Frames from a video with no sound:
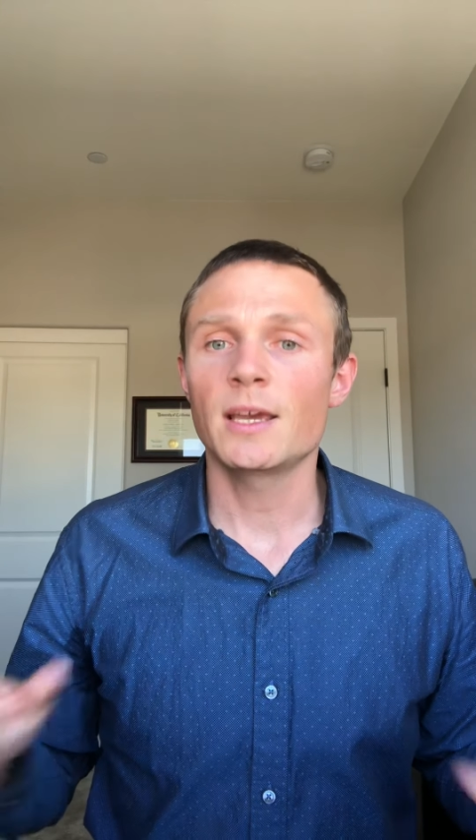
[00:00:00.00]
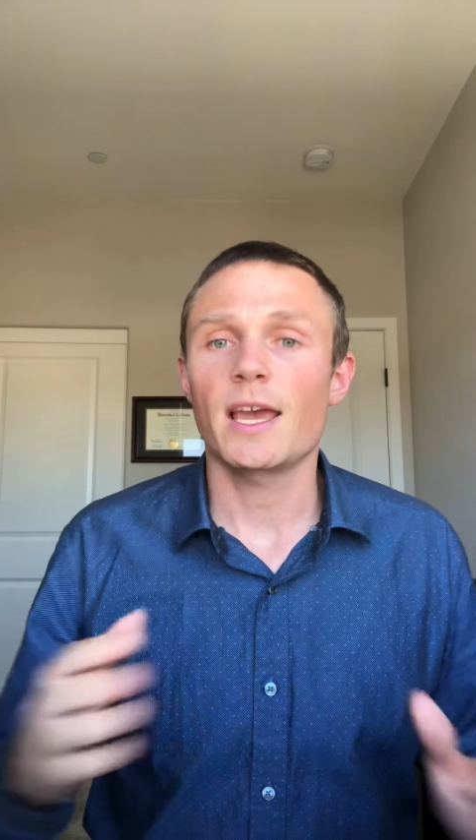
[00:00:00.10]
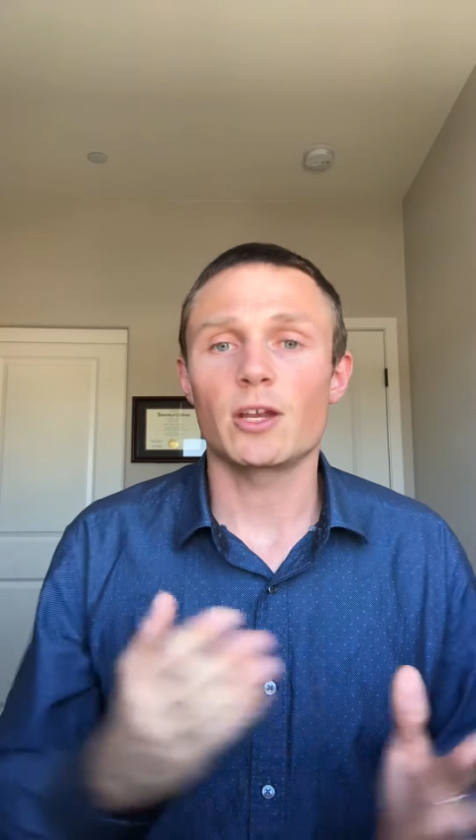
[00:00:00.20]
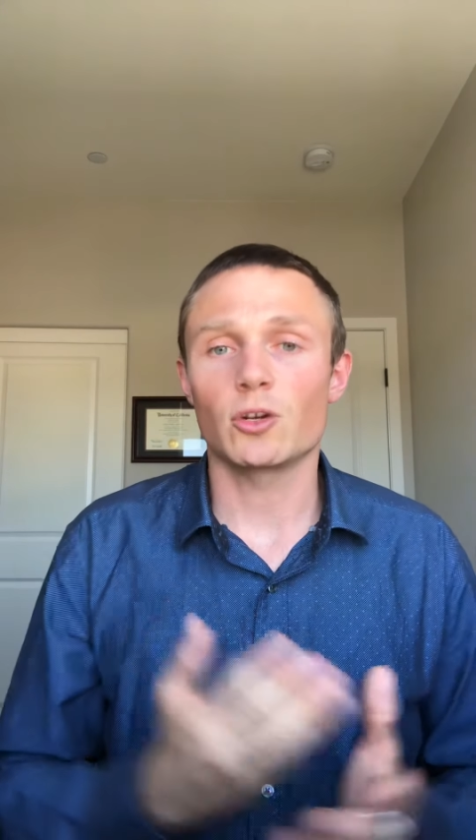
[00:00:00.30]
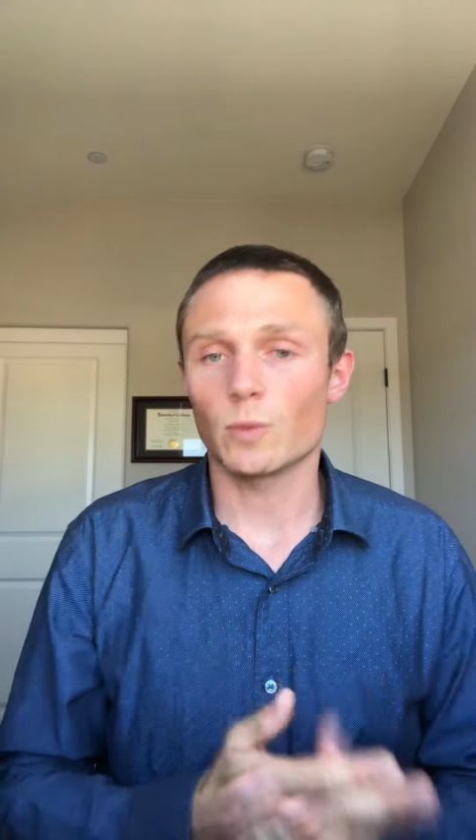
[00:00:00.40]

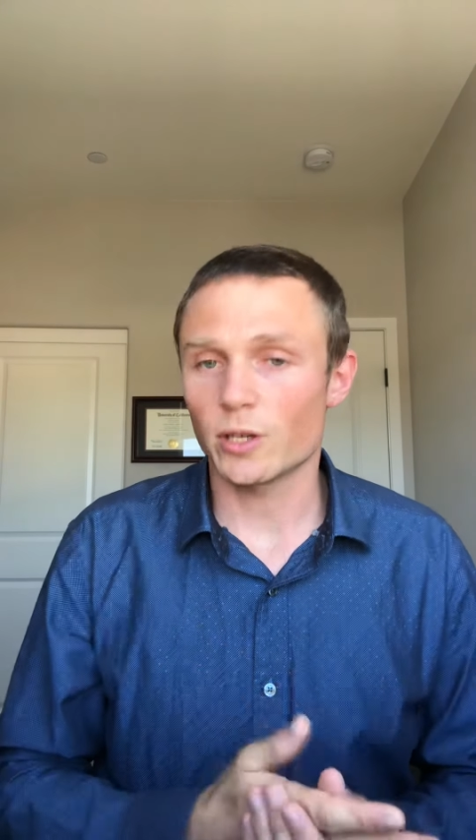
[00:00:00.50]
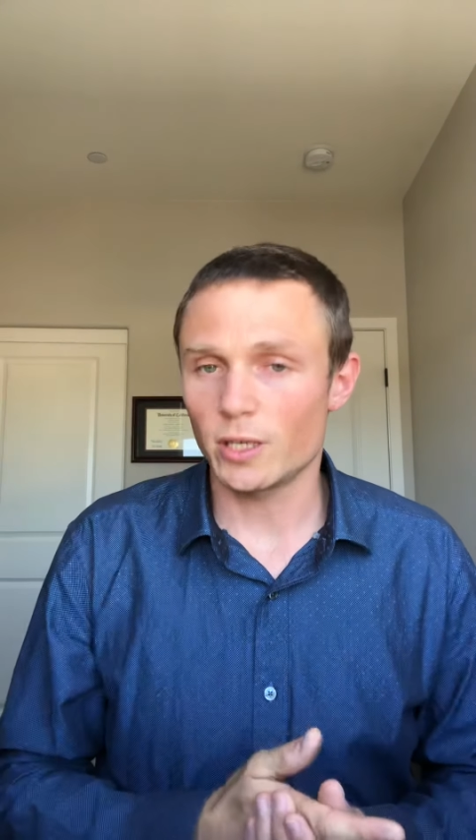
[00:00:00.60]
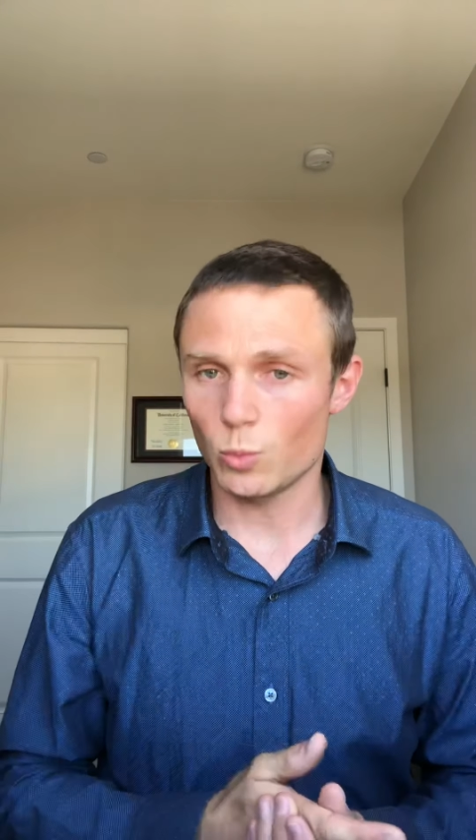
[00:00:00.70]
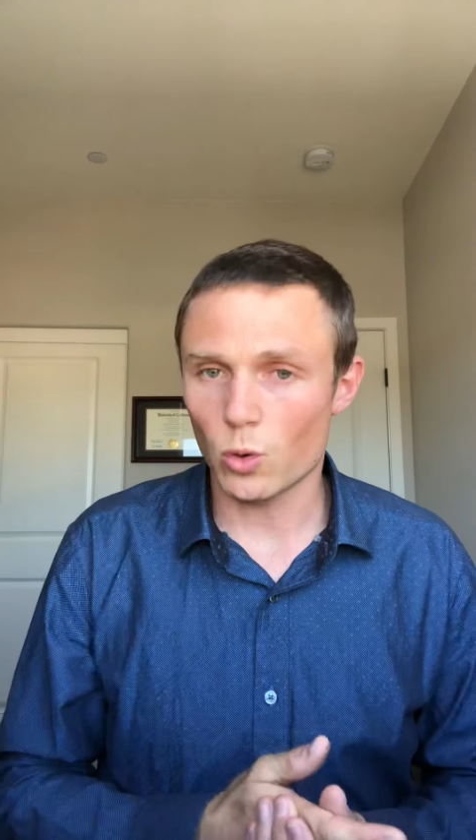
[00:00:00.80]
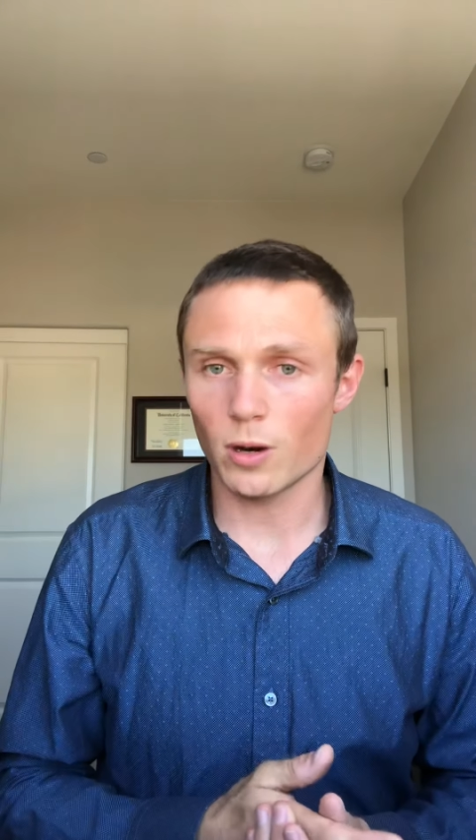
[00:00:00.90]
and you're
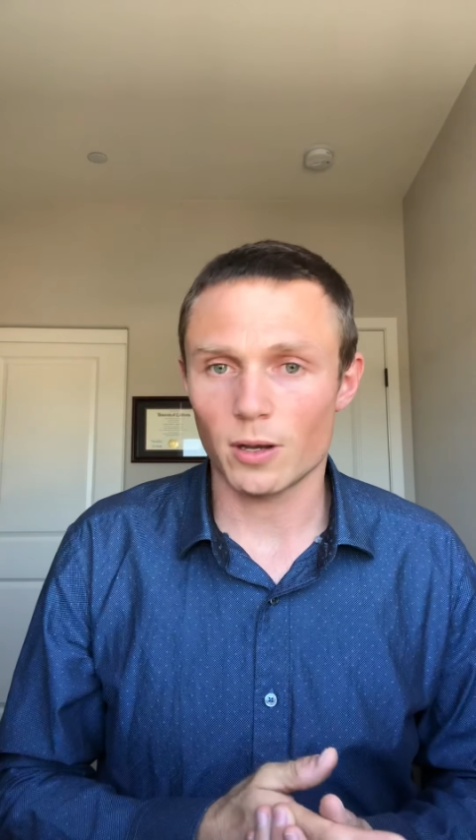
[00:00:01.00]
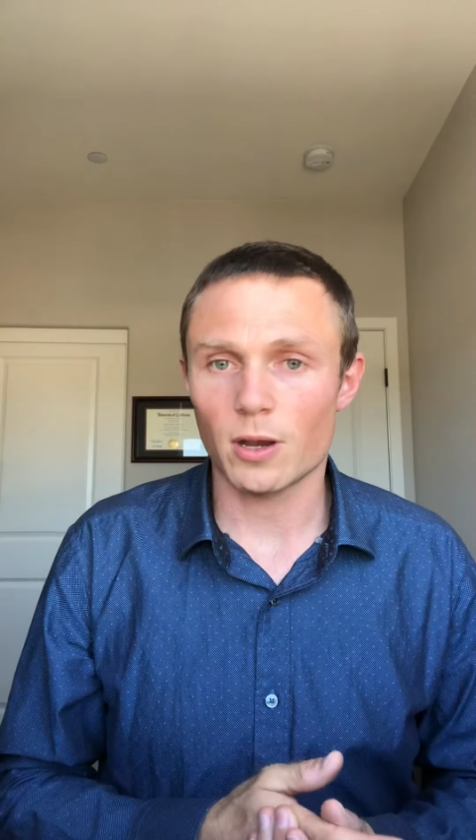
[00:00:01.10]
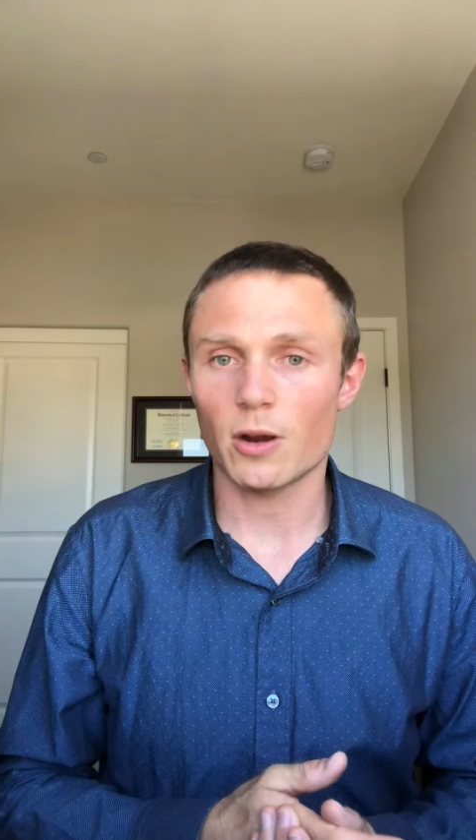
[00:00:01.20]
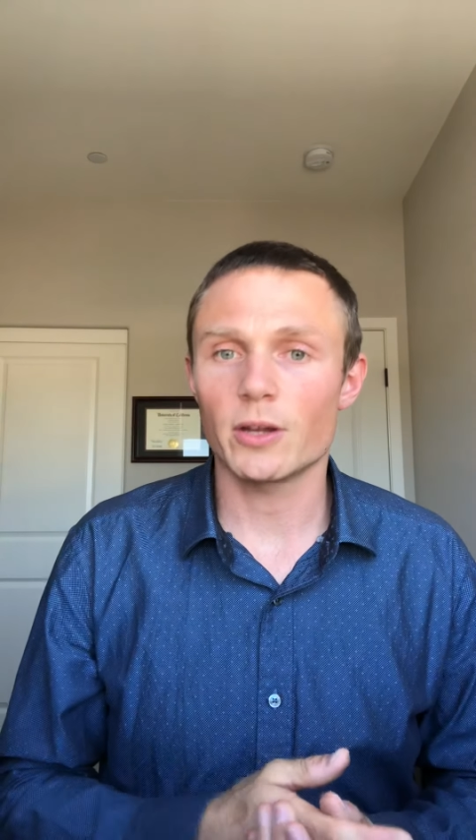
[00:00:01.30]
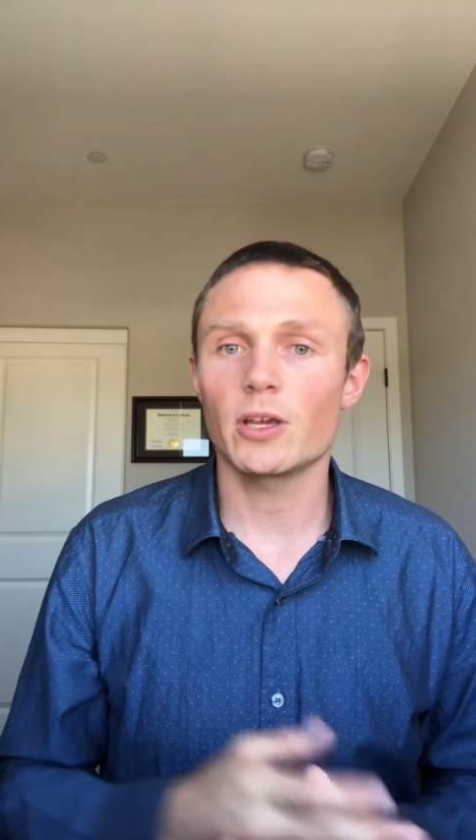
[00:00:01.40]
working more on
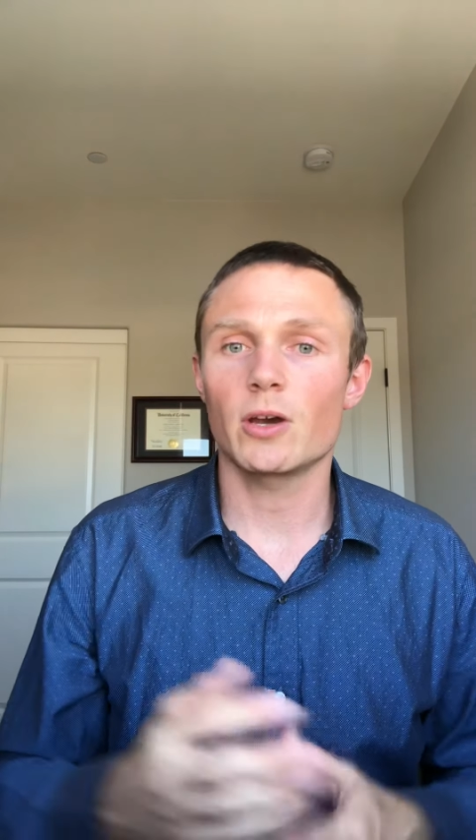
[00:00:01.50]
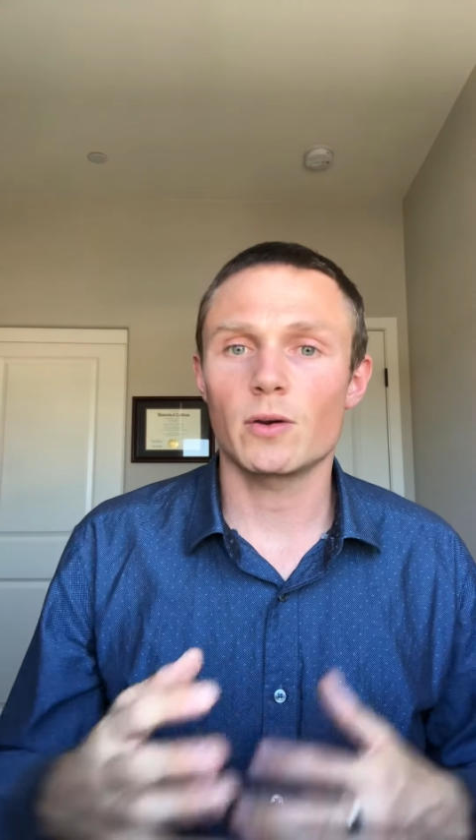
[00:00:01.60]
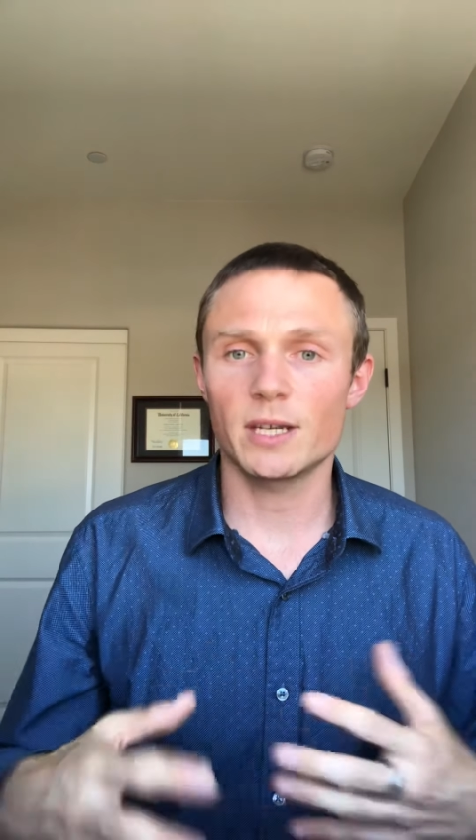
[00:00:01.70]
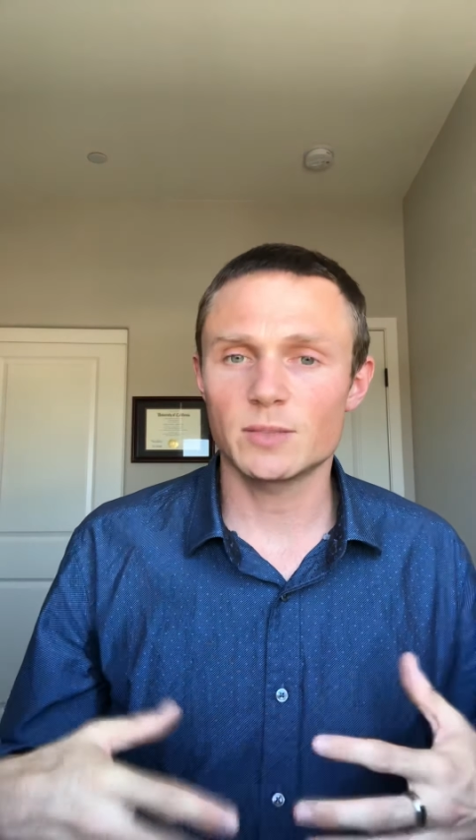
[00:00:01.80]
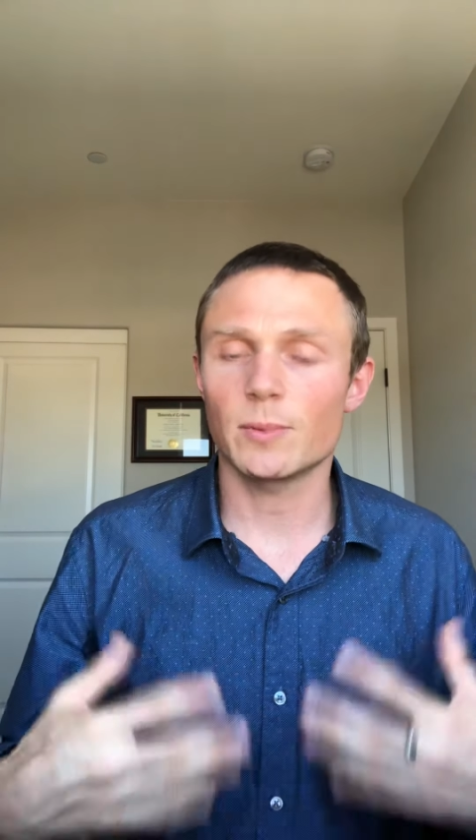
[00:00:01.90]

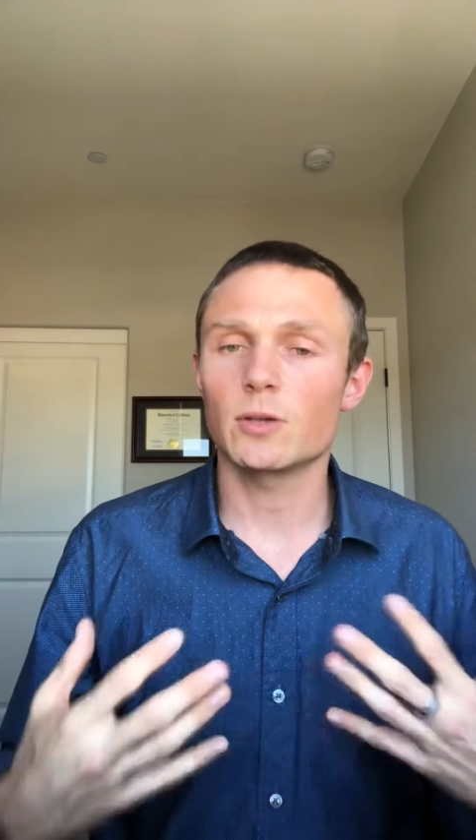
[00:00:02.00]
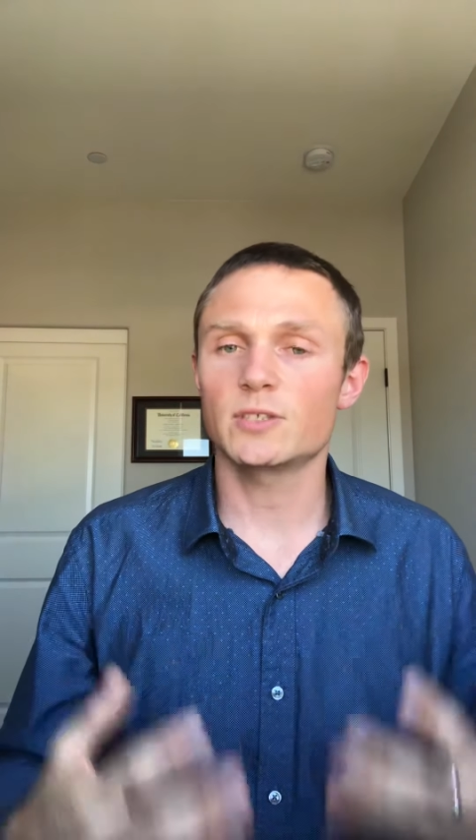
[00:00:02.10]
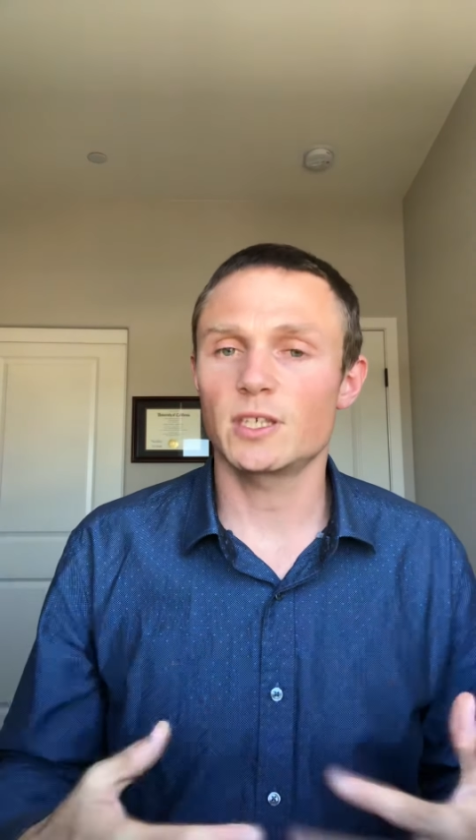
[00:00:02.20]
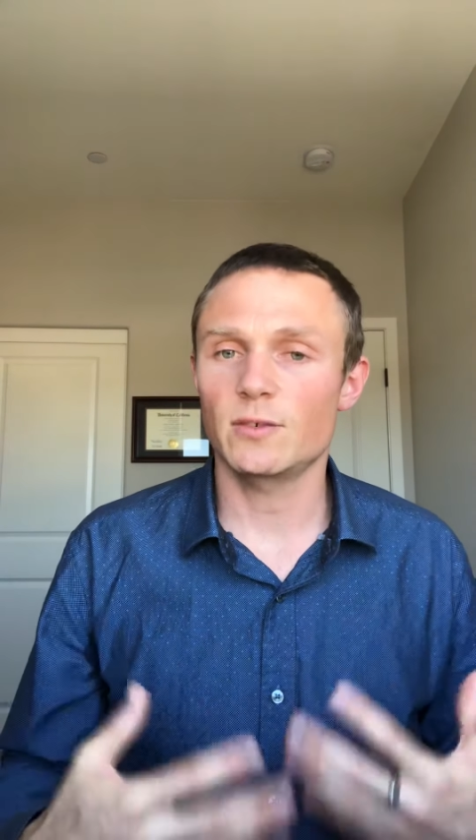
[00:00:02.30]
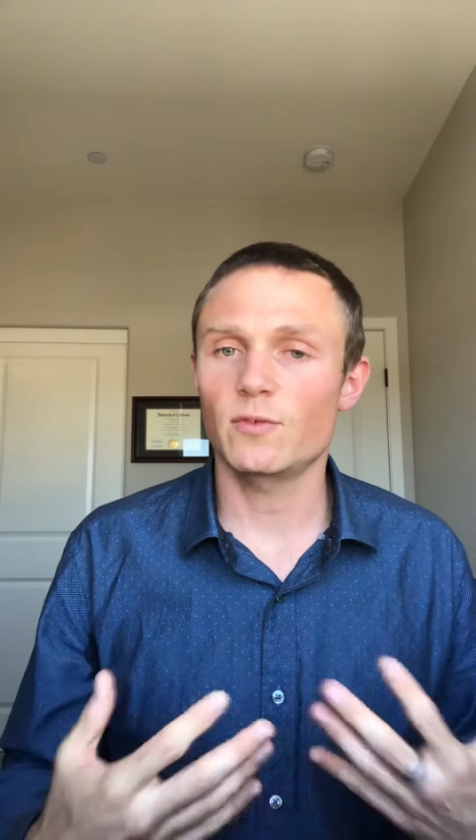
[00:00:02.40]
cardio
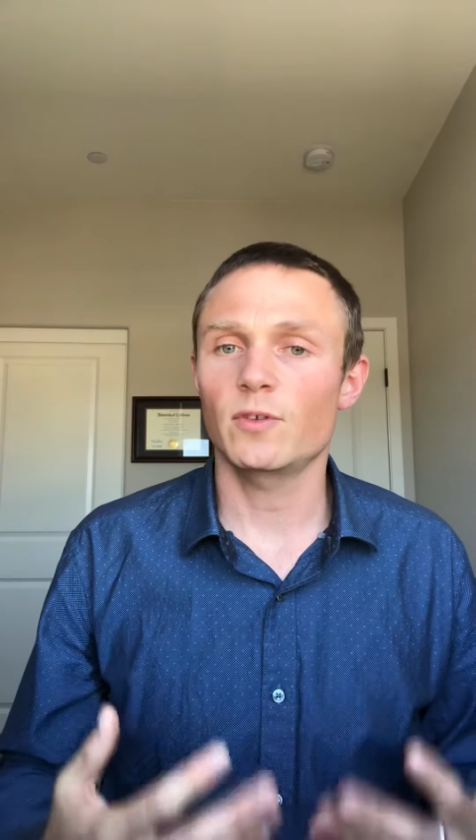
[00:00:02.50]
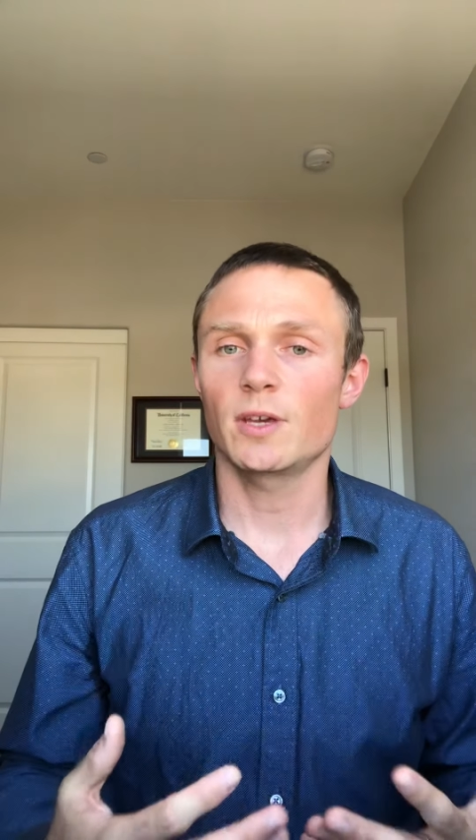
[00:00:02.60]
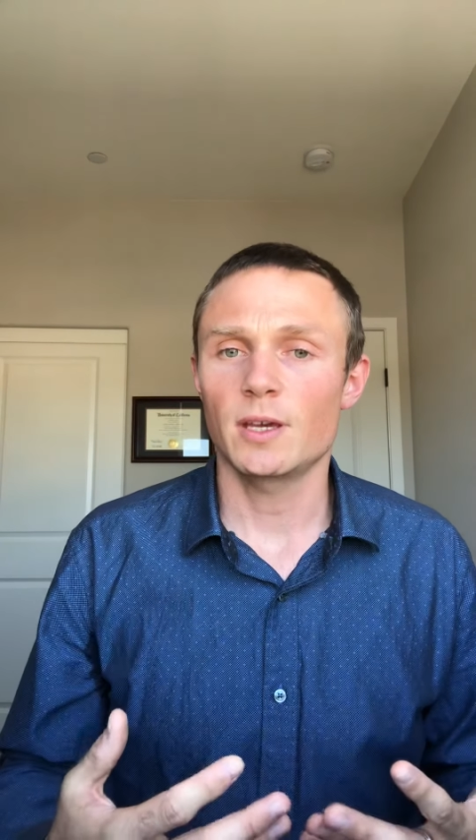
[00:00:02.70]
explosive